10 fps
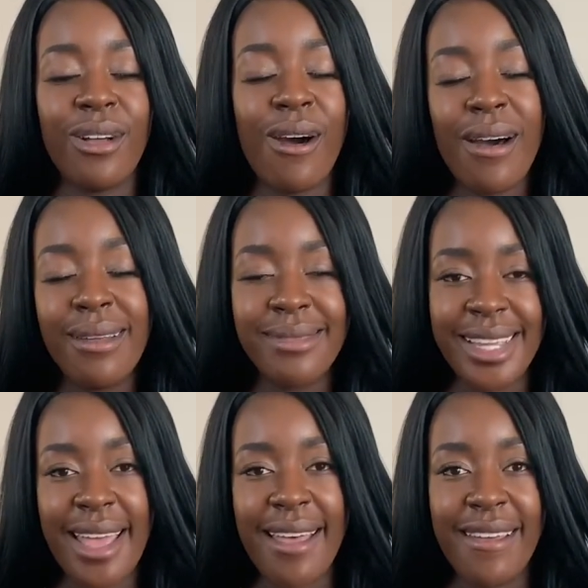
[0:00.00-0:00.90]
calm
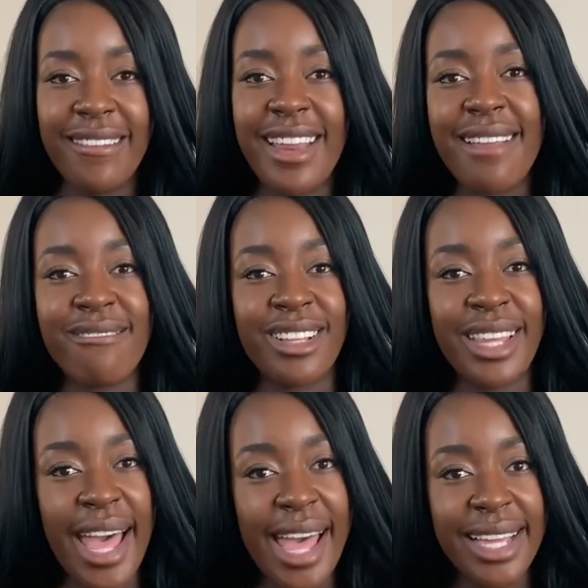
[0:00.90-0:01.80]
down and
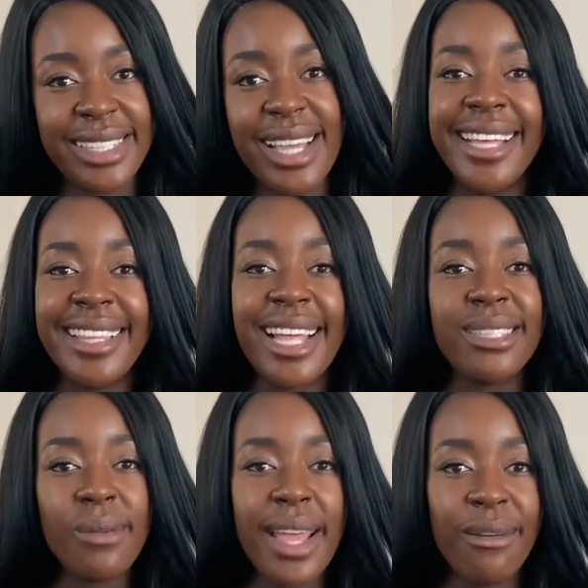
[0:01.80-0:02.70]
relax.
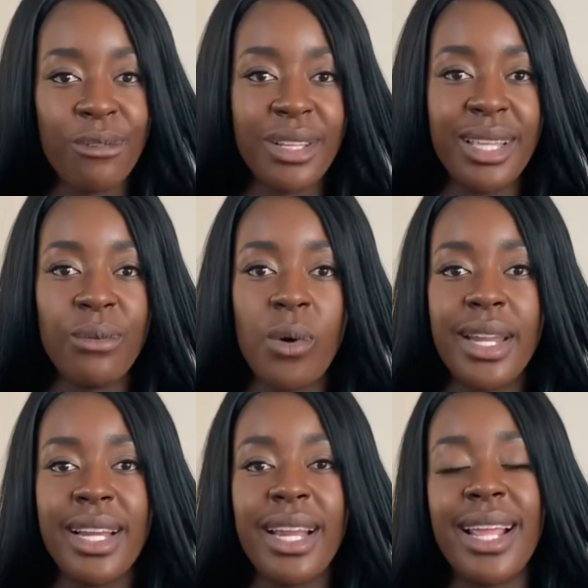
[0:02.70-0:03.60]
That's why I really
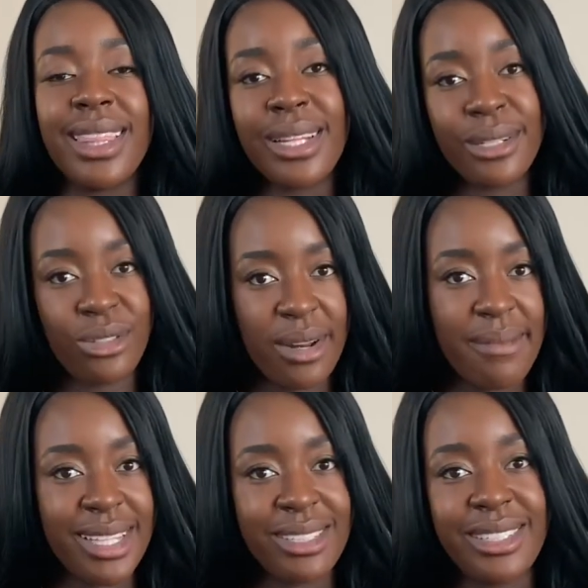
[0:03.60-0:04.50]
wanted a third
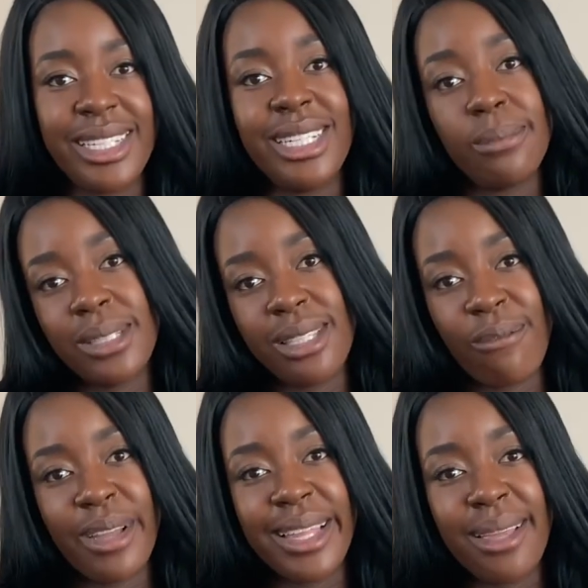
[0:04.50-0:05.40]
trimester tea
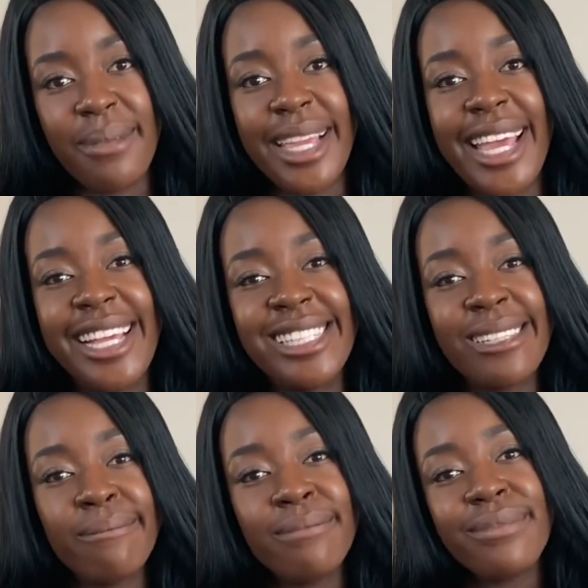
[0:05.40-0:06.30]
specifically because
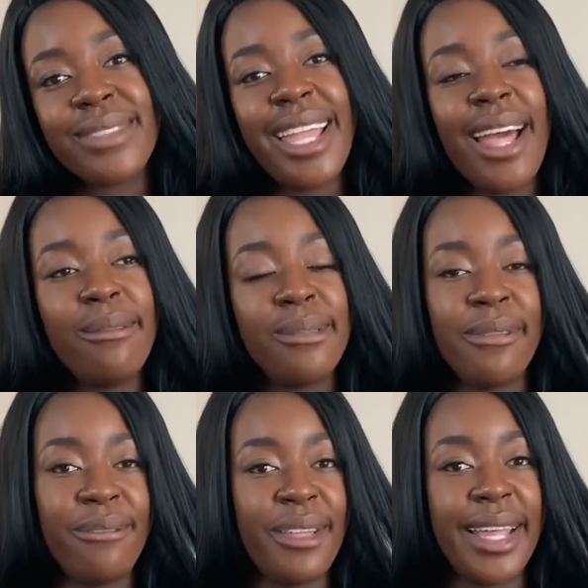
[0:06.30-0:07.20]
it helps
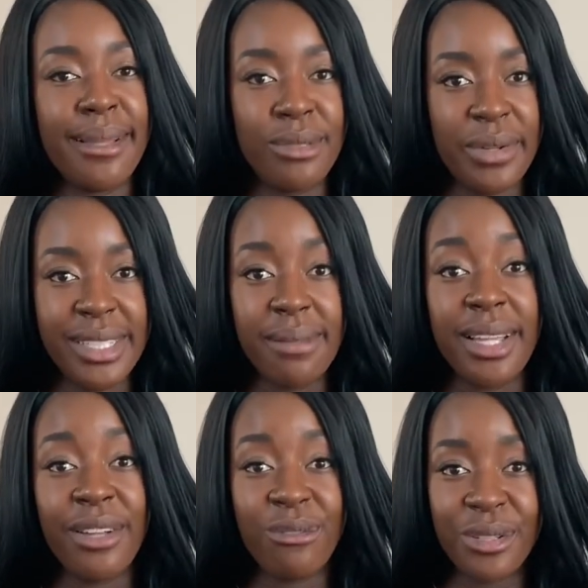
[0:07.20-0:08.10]
me feel like I'm doing
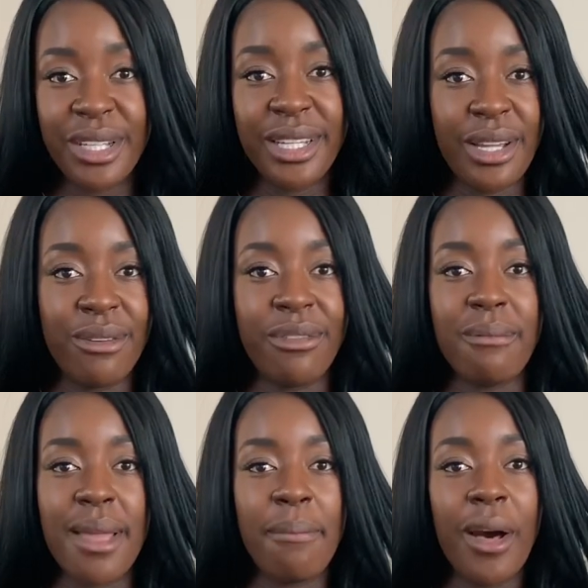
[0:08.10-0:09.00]
something really good for
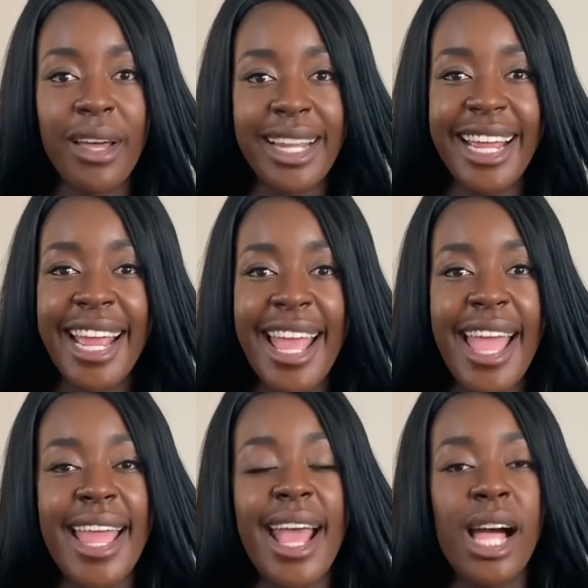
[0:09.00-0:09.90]
my body
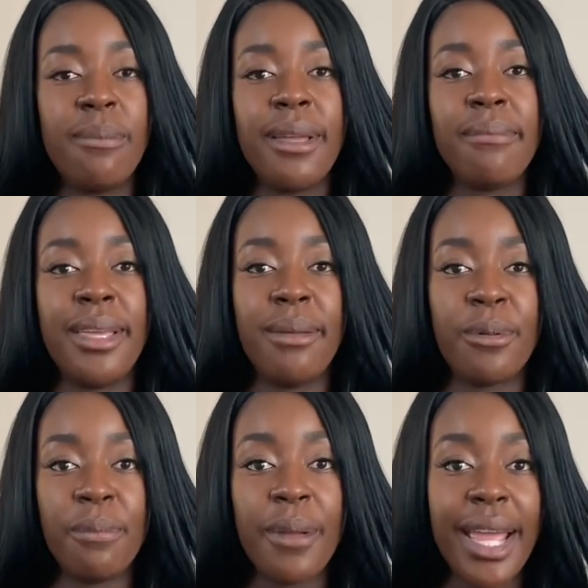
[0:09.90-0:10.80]
and helping me
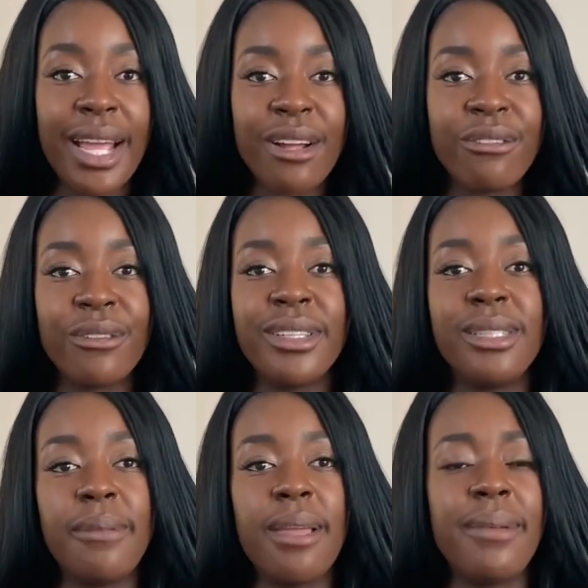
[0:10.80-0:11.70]
prepare for
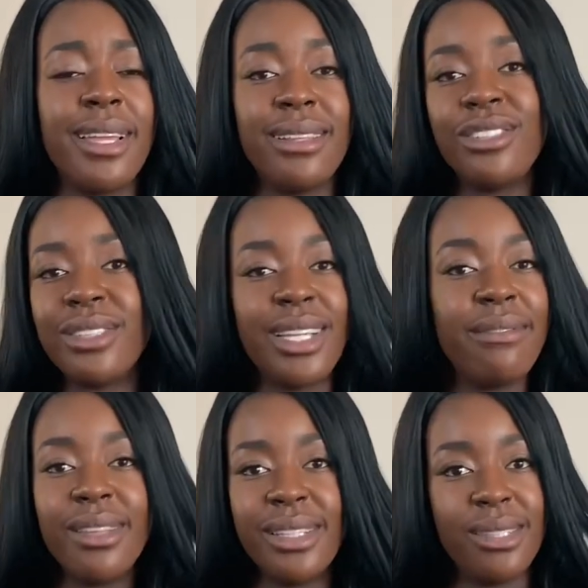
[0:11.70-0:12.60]
this baby in just
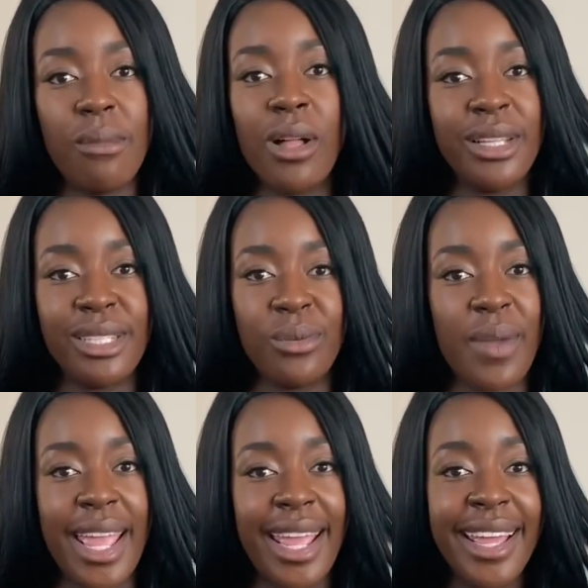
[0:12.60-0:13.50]
even the smallest
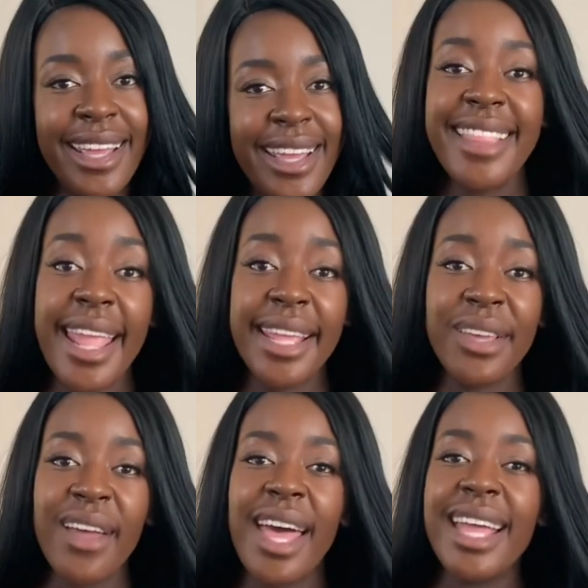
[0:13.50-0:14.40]
way. Thank
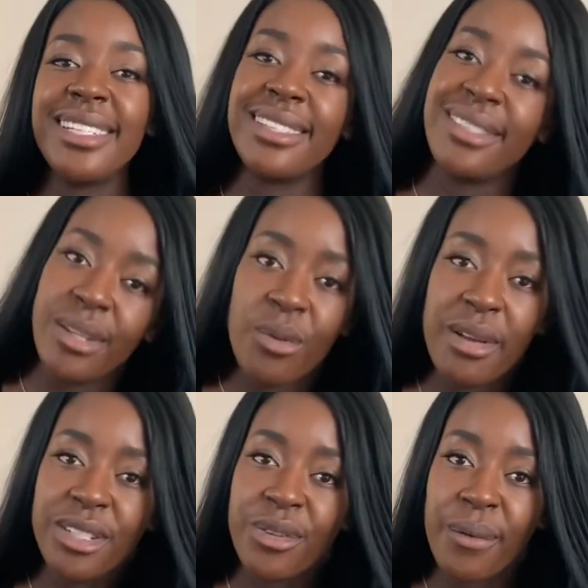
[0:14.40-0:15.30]
you guys so
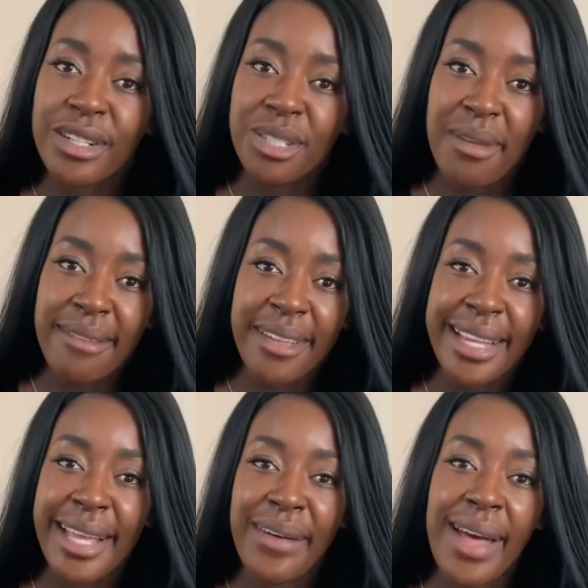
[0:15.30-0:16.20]
much for watching my
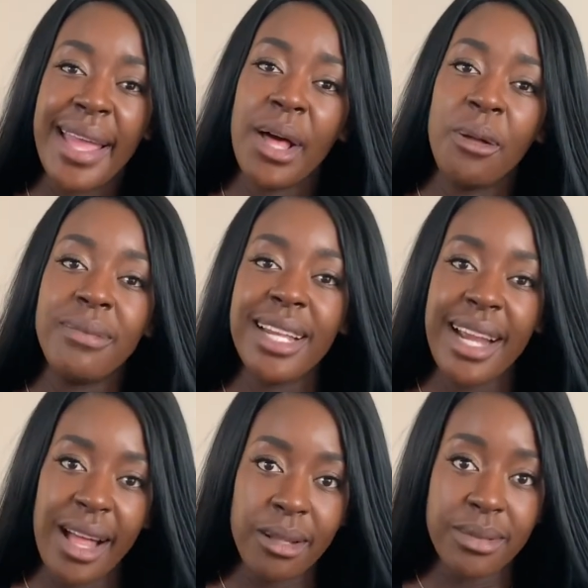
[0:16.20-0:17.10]
video. I hope that it
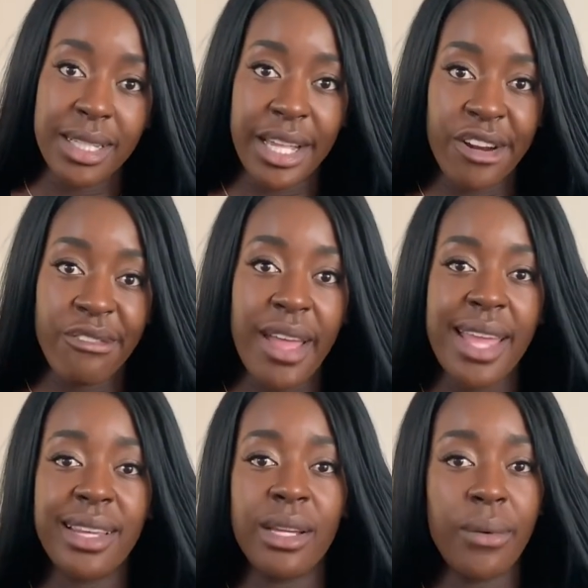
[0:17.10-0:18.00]
helped clarify
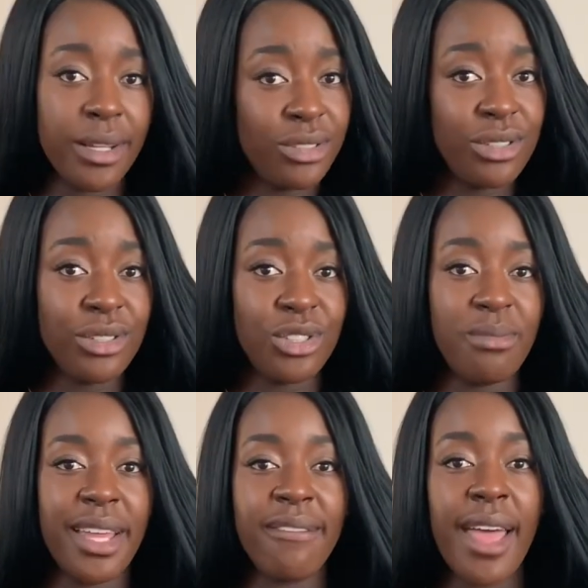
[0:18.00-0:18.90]
any questions you
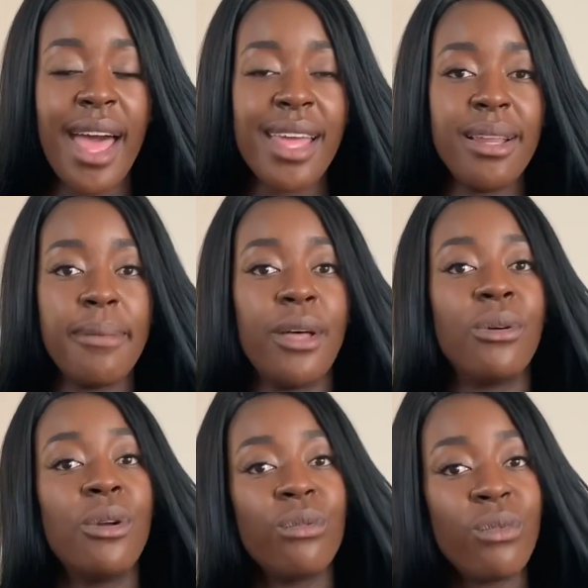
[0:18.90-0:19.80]
may have had
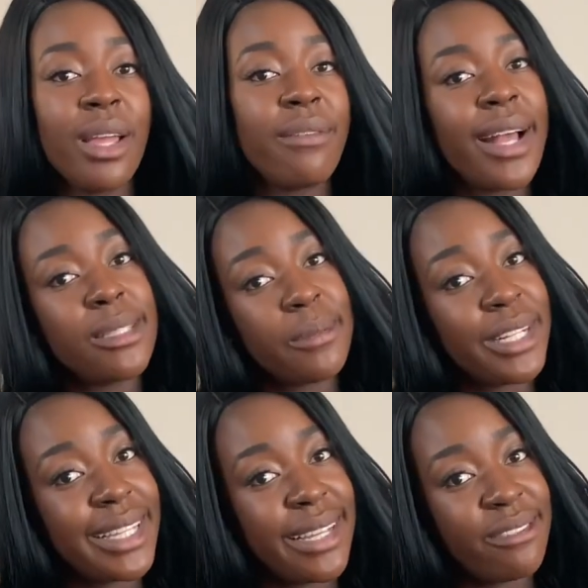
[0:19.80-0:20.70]
about red
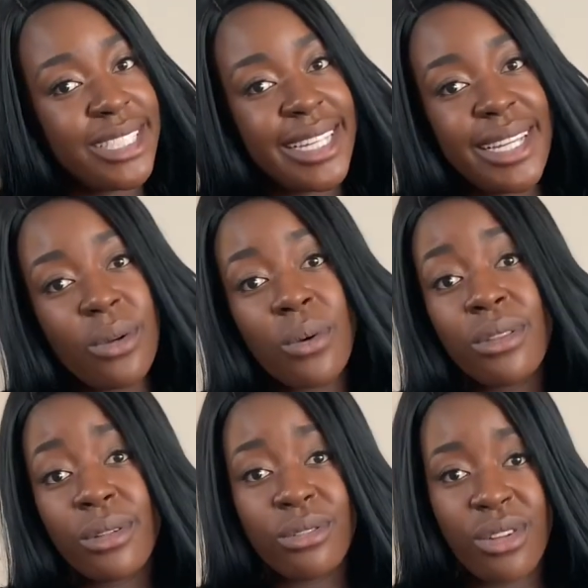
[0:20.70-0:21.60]
raspberry leaf tea or
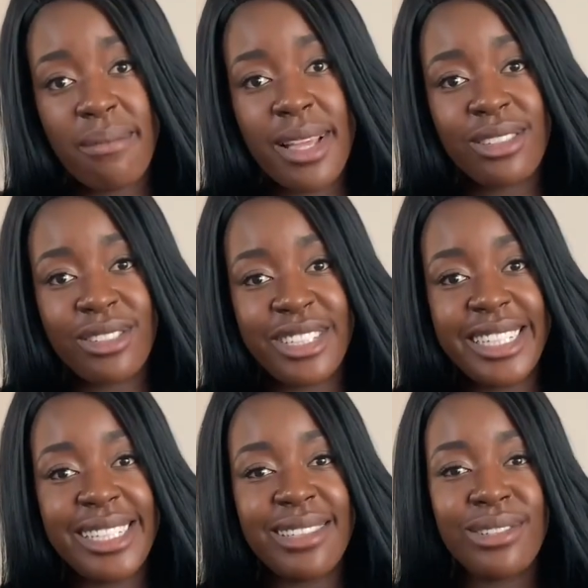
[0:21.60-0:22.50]
third trimester
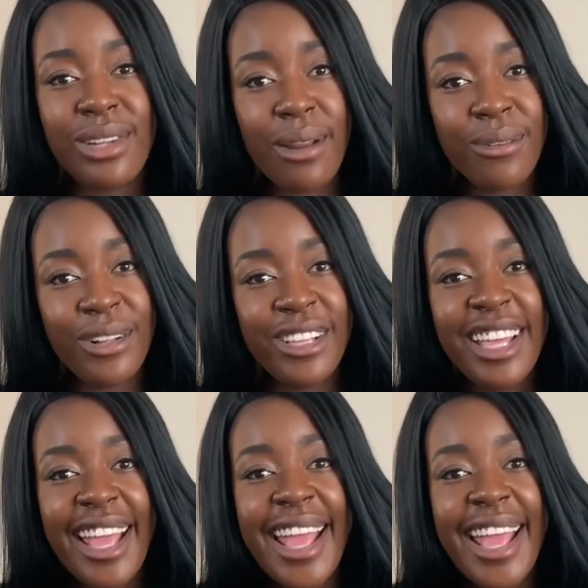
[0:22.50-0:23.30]
teas in general.